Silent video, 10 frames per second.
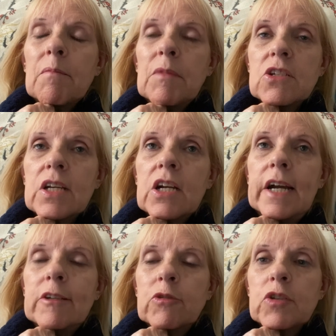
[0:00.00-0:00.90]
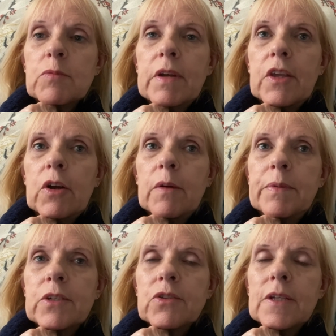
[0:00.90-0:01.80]
my psychiatrist, my
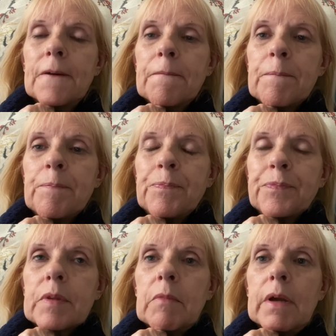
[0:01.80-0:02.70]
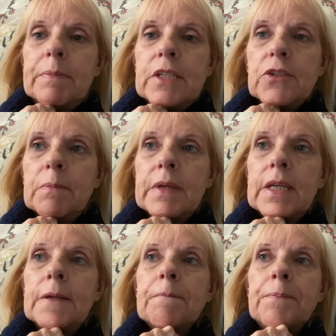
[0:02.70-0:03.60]
therapist, my
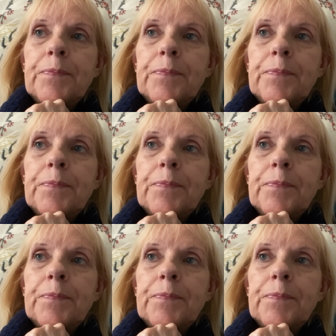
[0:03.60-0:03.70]
PCP,